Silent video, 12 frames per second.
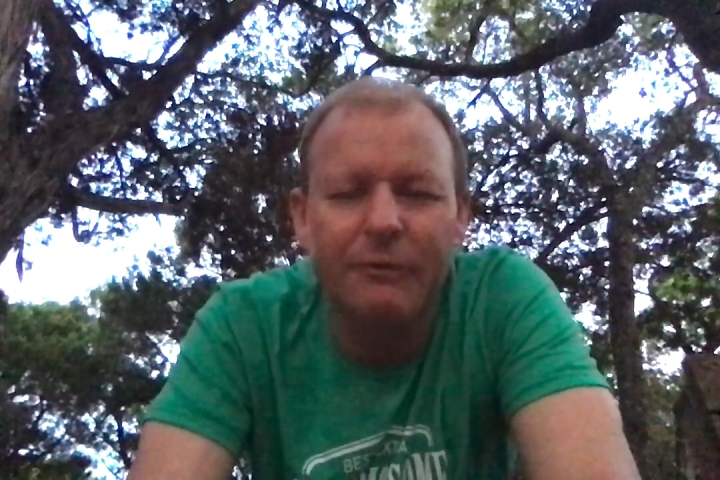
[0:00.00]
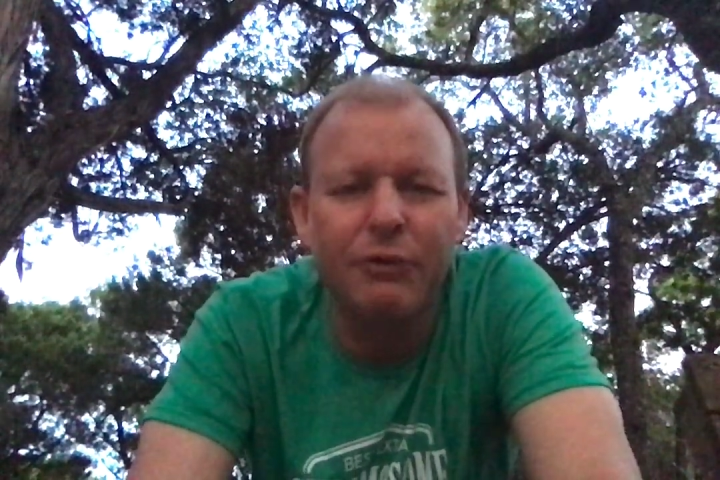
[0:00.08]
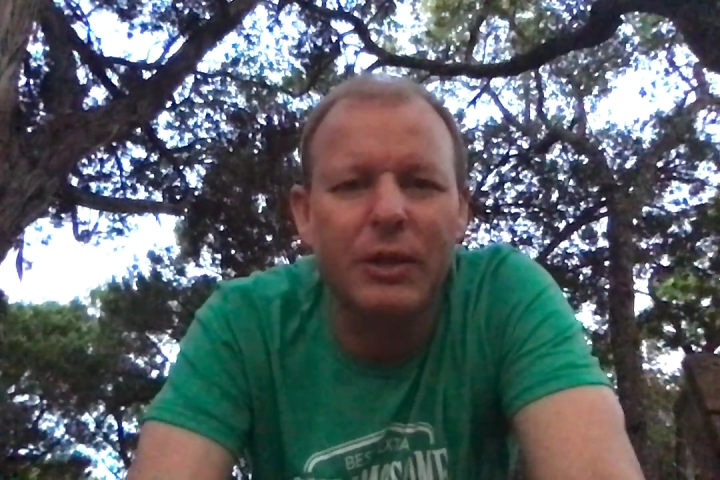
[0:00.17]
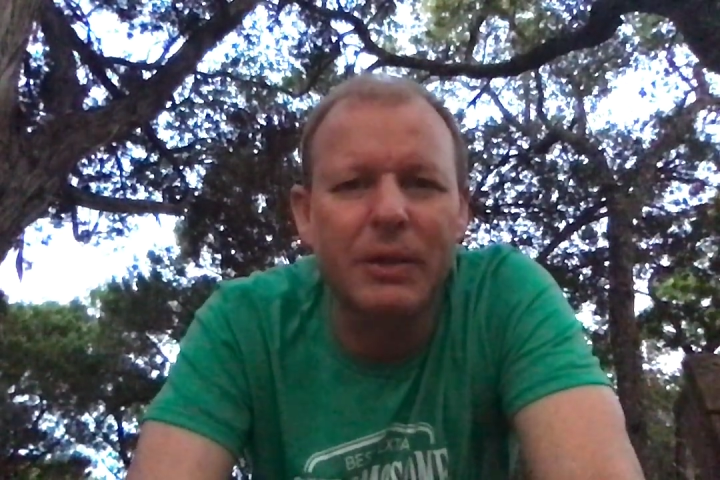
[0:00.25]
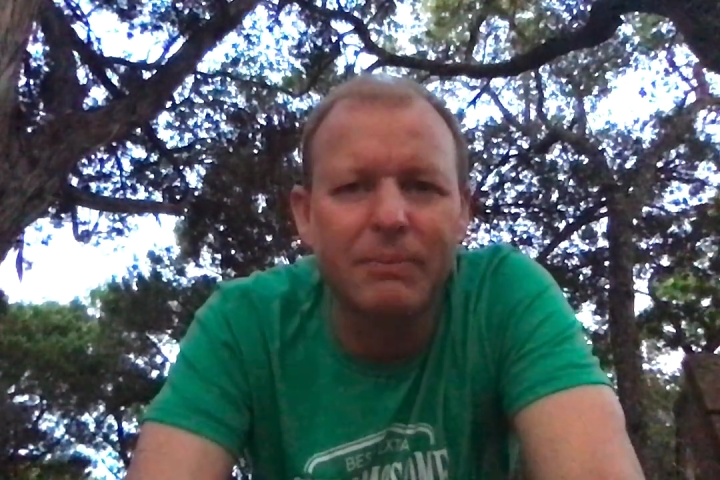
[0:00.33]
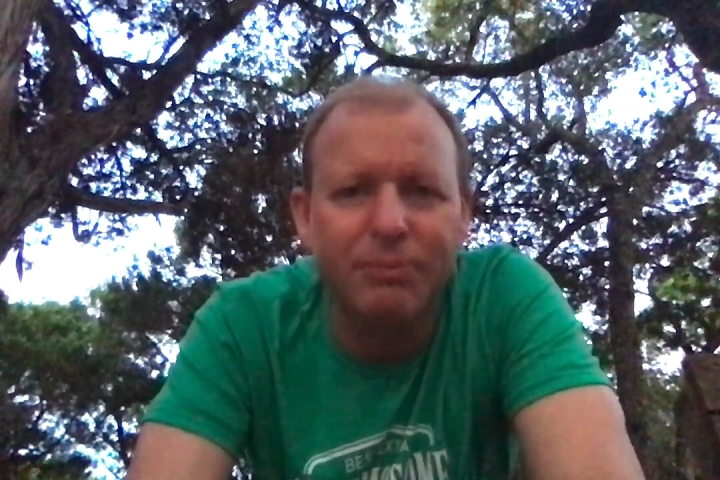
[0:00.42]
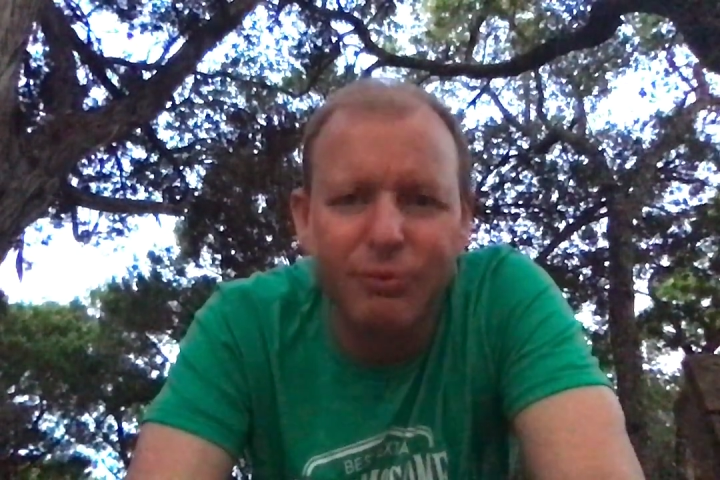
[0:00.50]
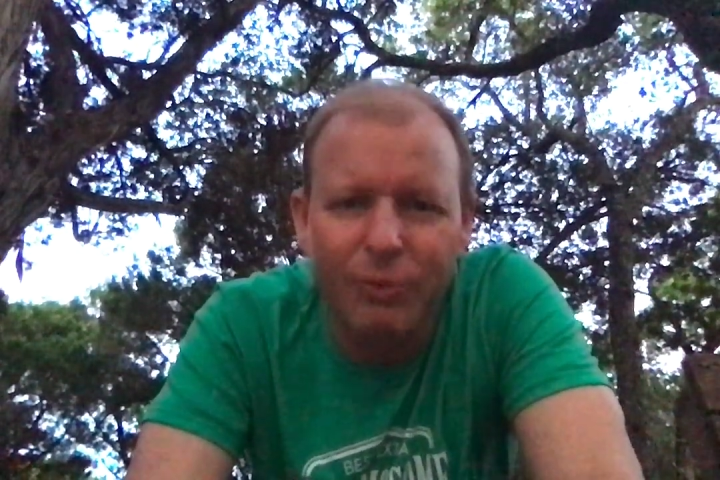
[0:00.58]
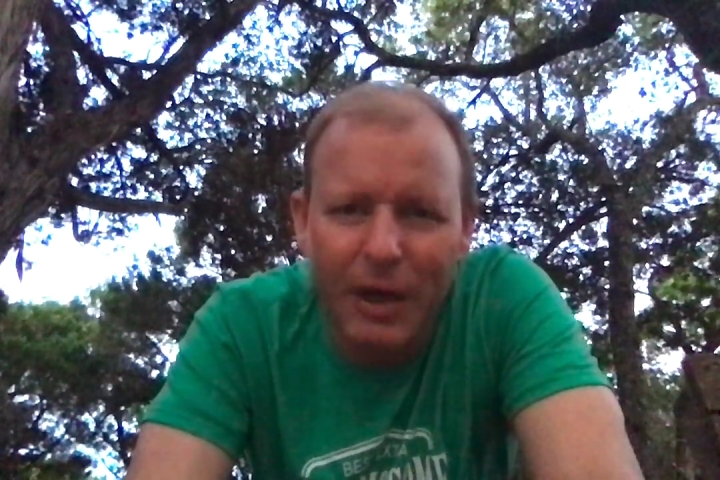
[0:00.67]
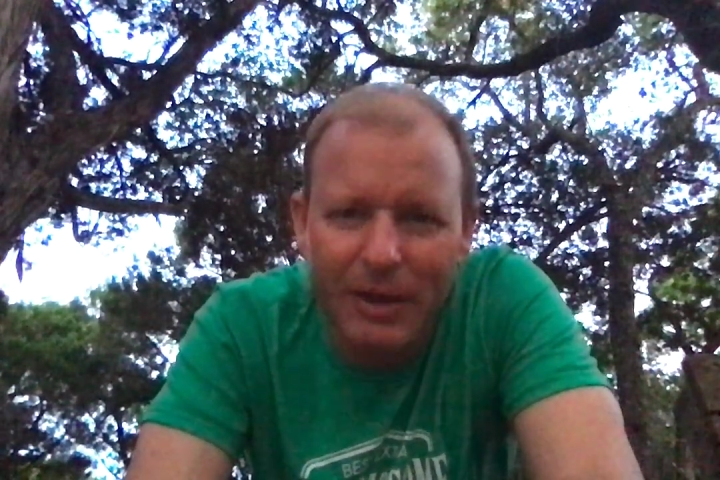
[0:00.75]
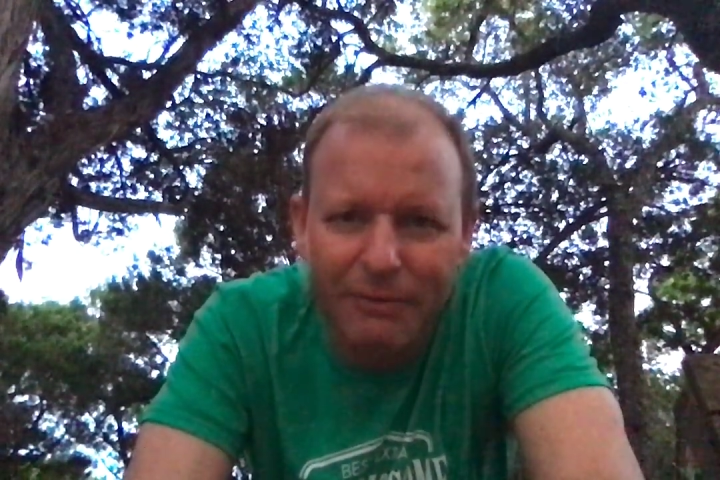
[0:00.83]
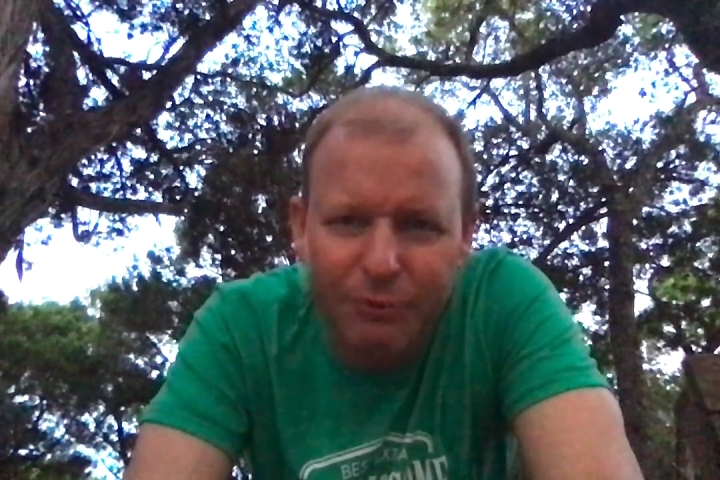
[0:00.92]
if we can
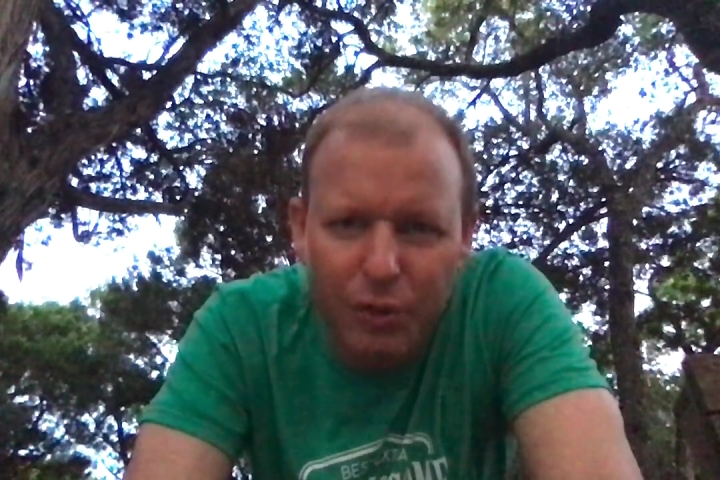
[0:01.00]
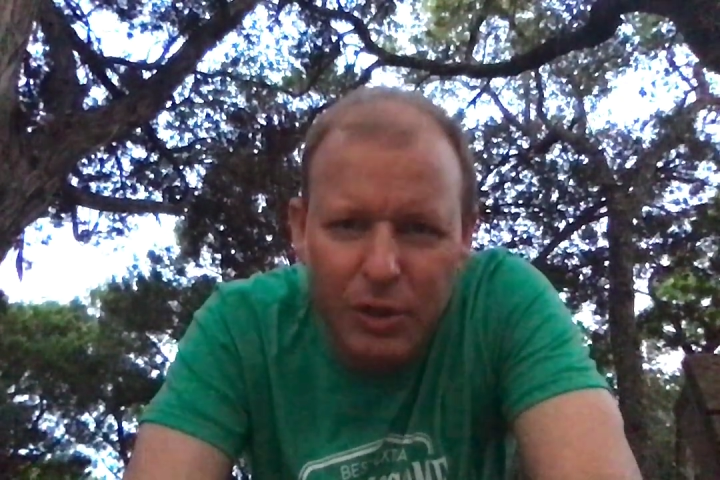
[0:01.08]
pray for